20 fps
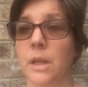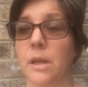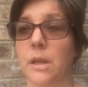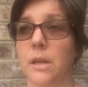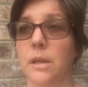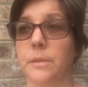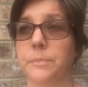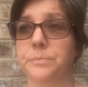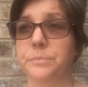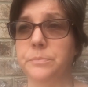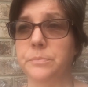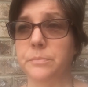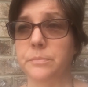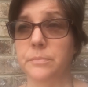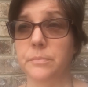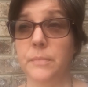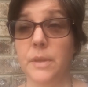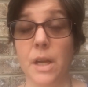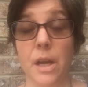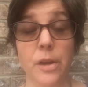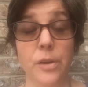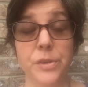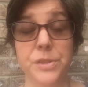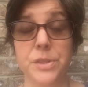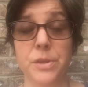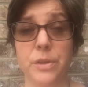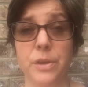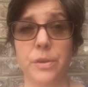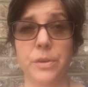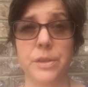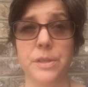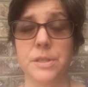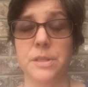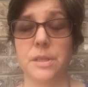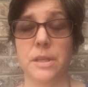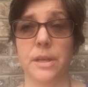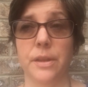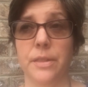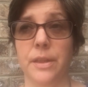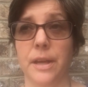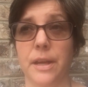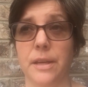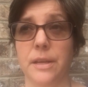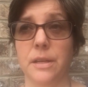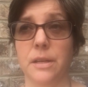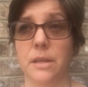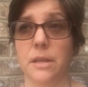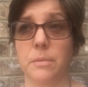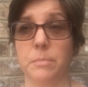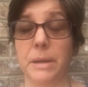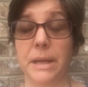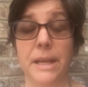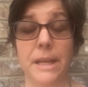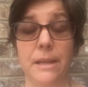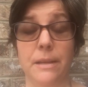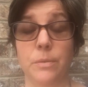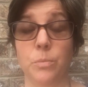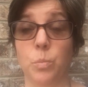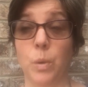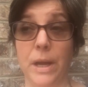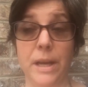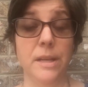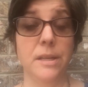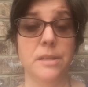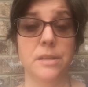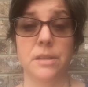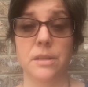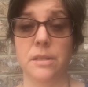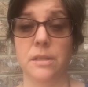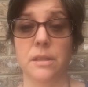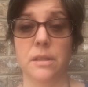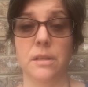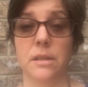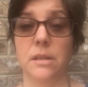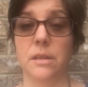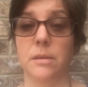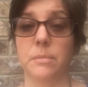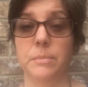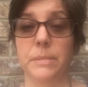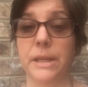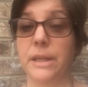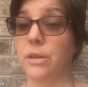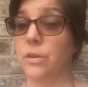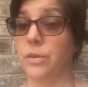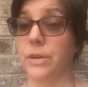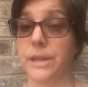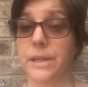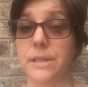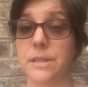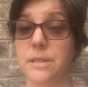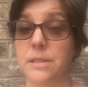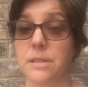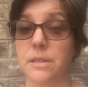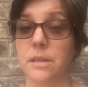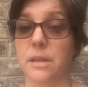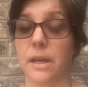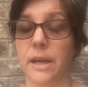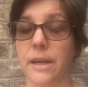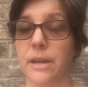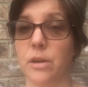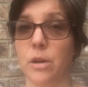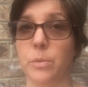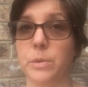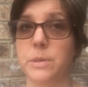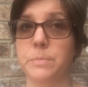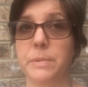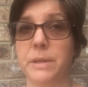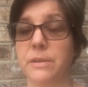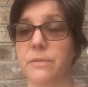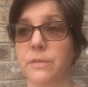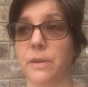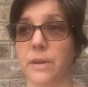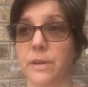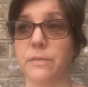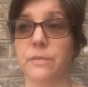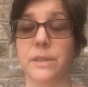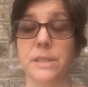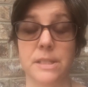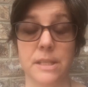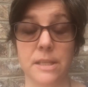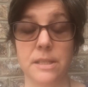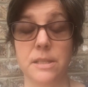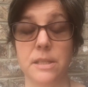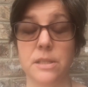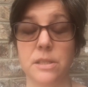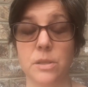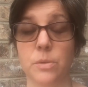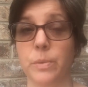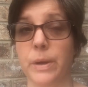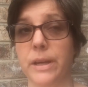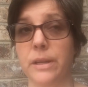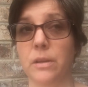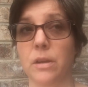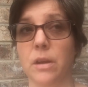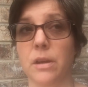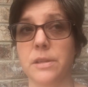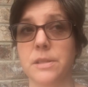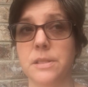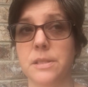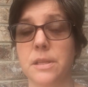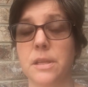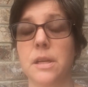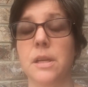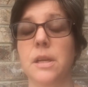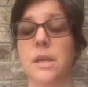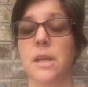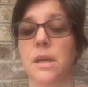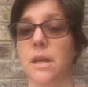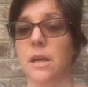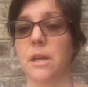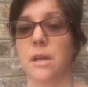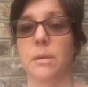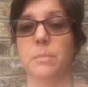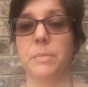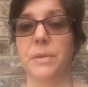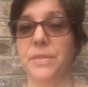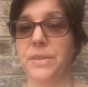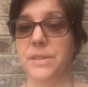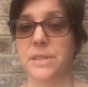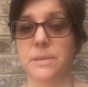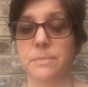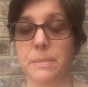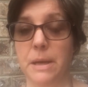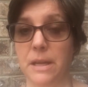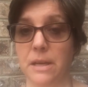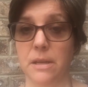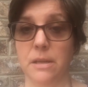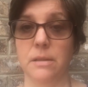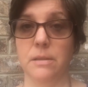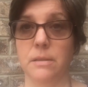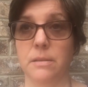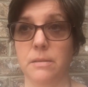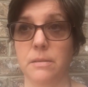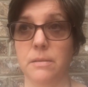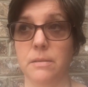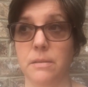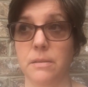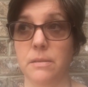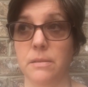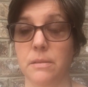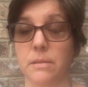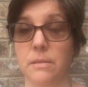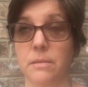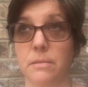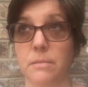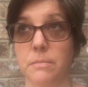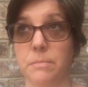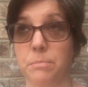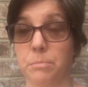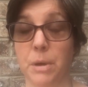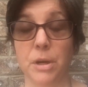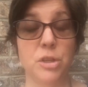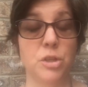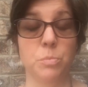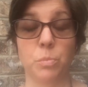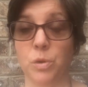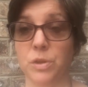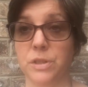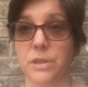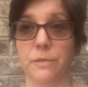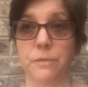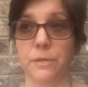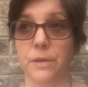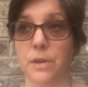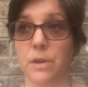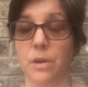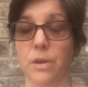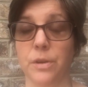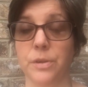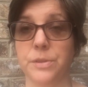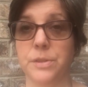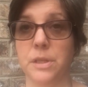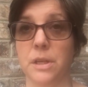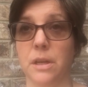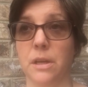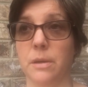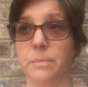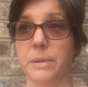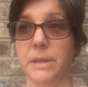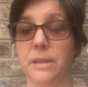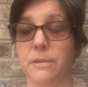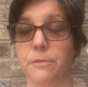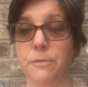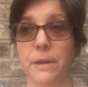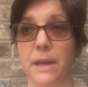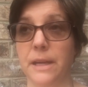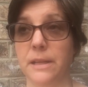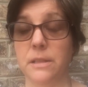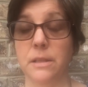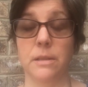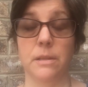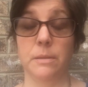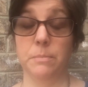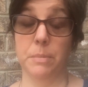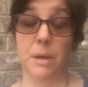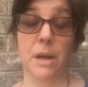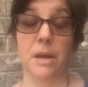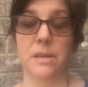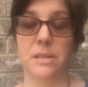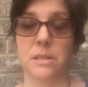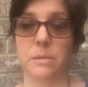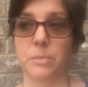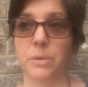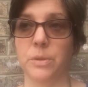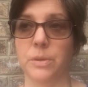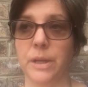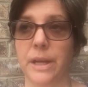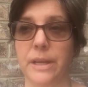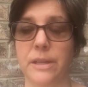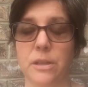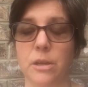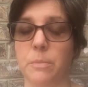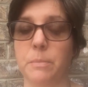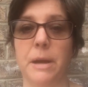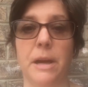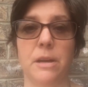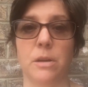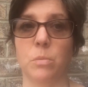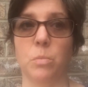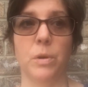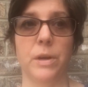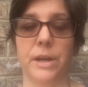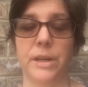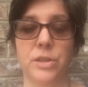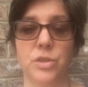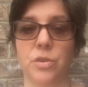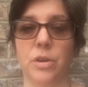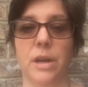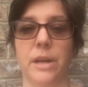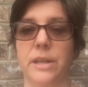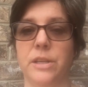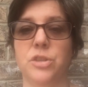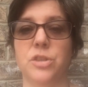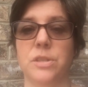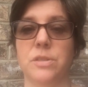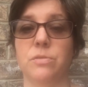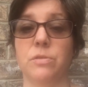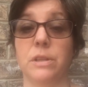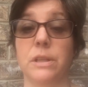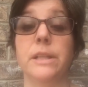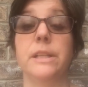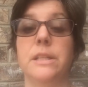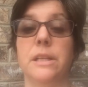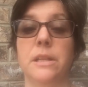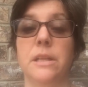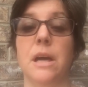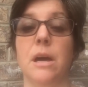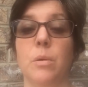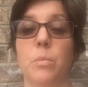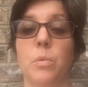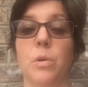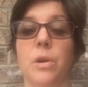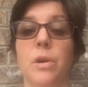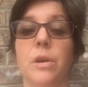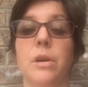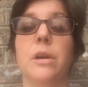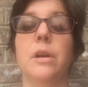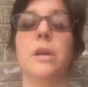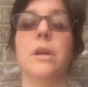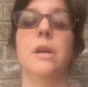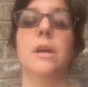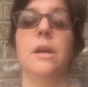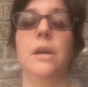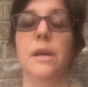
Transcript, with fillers: Um, I also noticed that uh, my weight um, increased. I had always been very resistant to weight loss, um, but this made it much more difficult, um, in fact, impossible. And no matter what I tried, it just really did not work.